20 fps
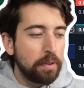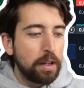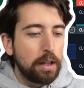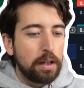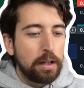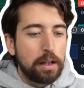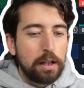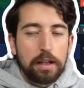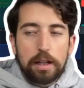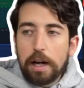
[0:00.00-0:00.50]

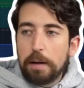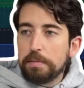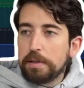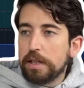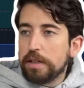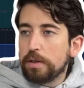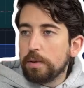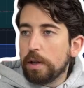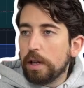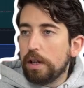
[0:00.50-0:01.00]
Comes into
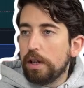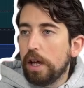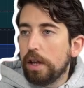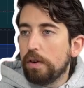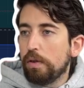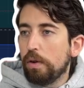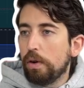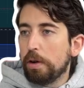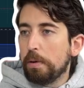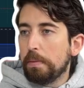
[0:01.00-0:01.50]
another
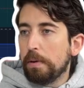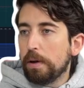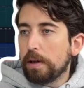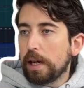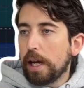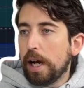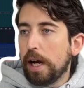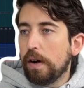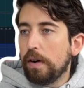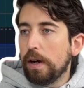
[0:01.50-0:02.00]
order block
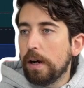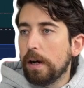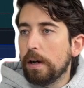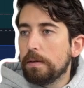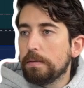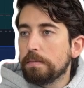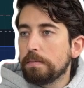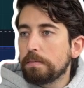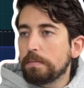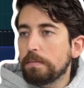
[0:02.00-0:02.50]
area.
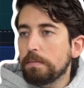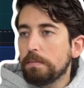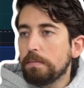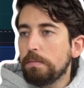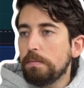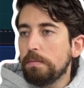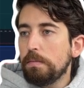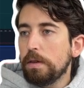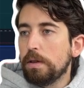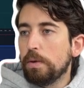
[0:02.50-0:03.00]

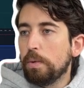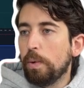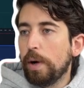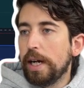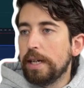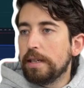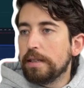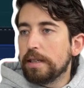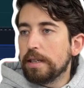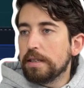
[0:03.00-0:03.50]
Where
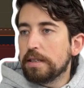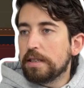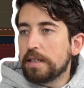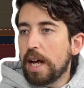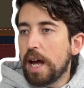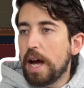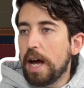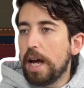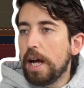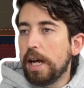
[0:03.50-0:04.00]
does it
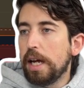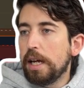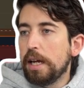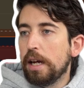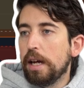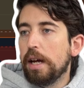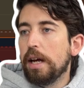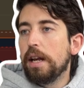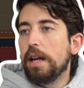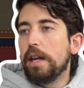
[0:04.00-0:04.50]
say?
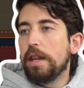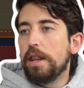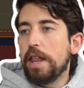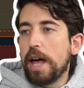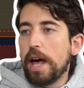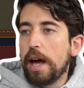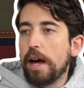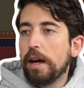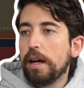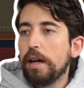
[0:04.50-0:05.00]
There.
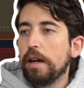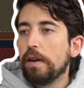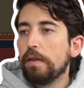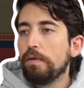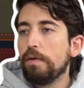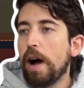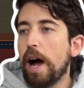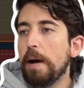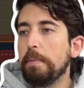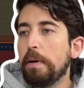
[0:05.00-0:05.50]

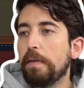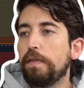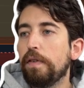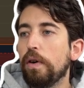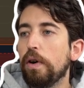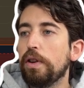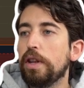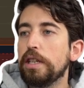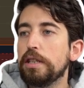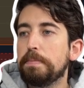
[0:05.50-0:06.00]
Right before
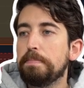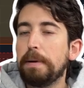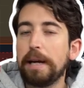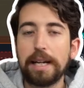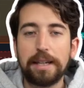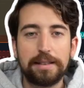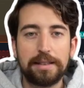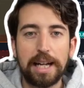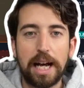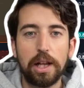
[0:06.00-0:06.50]
this big
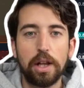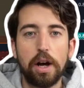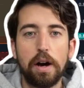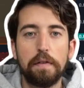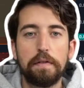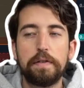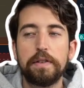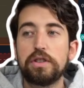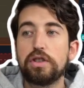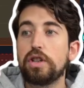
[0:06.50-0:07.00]
sell-off.
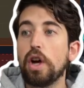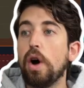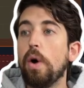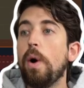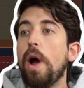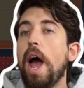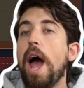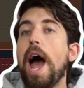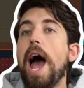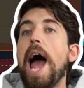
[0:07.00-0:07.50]
So
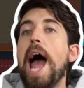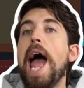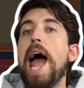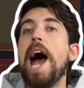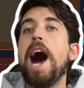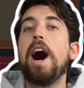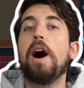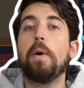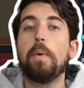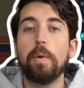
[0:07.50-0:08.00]

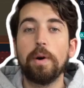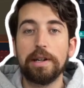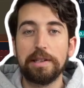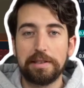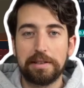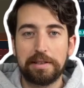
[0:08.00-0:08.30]
hours